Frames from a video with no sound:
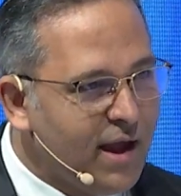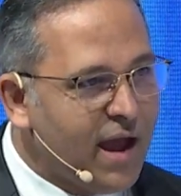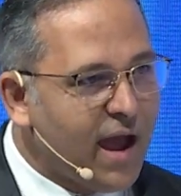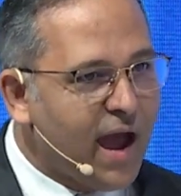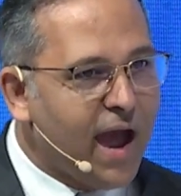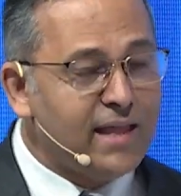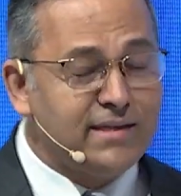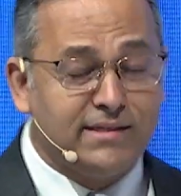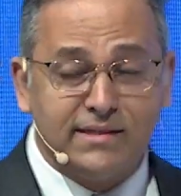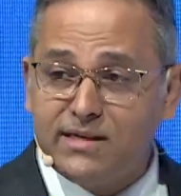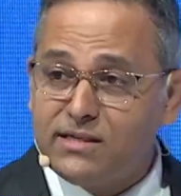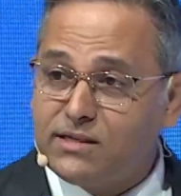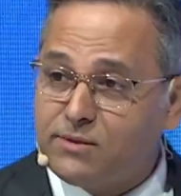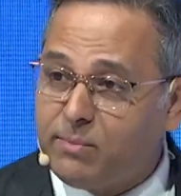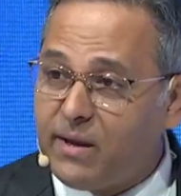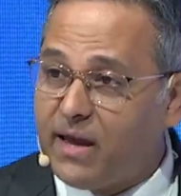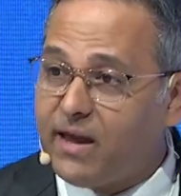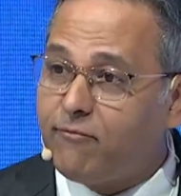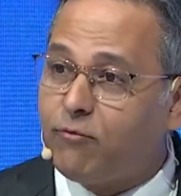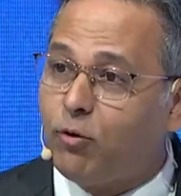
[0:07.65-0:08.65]
And since
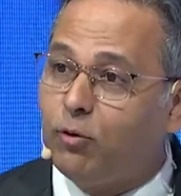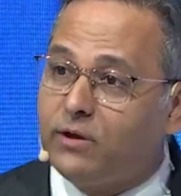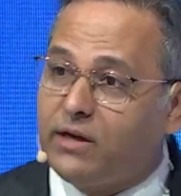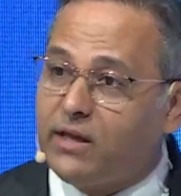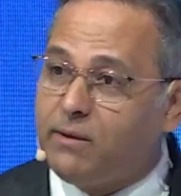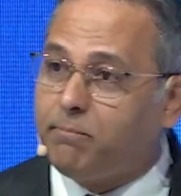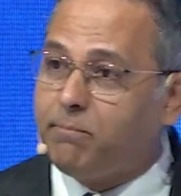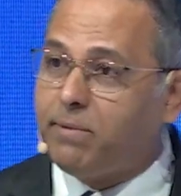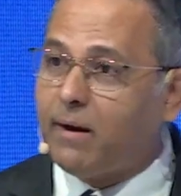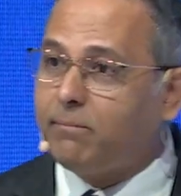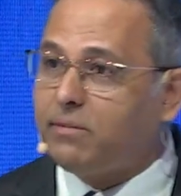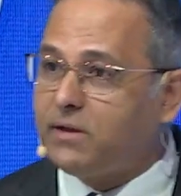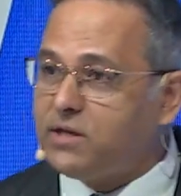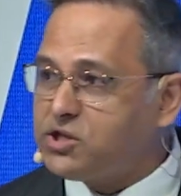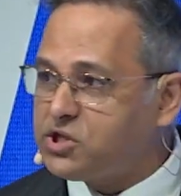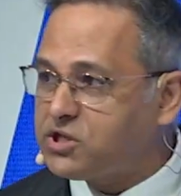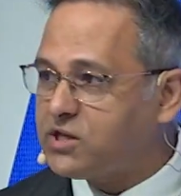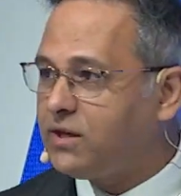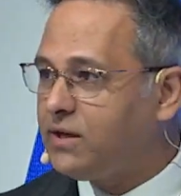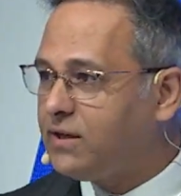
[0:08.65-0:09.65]
we have already
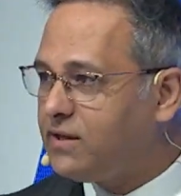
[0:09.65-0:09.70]
published